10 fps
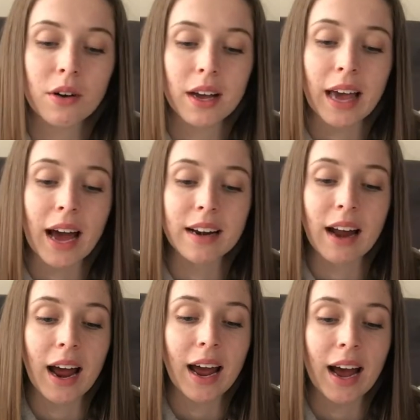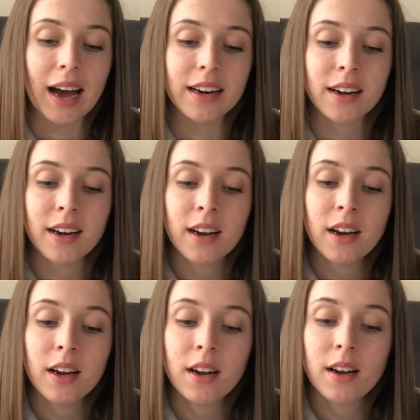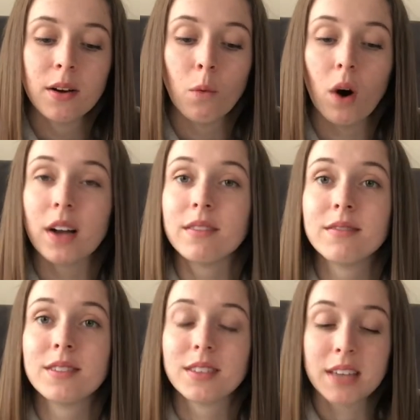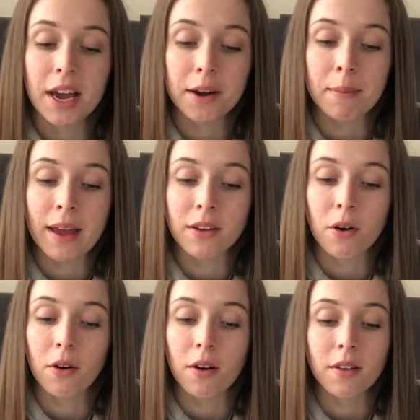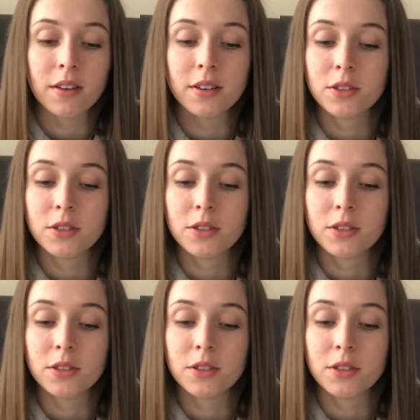again, I had 1, set your main goal.